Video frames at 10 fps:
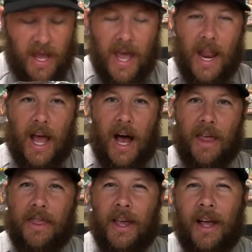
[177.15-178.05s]
And
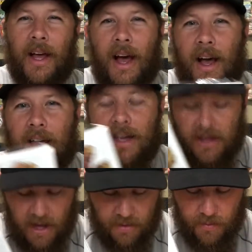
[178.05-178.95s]
I think I
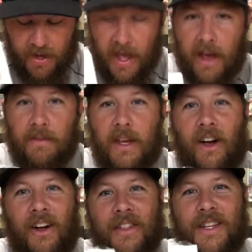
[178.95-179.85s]
went heavy
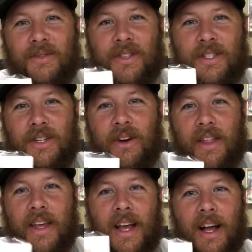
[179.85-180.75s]
on these ones too.
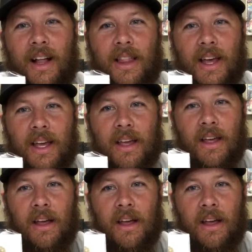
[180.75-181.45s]
I think I got like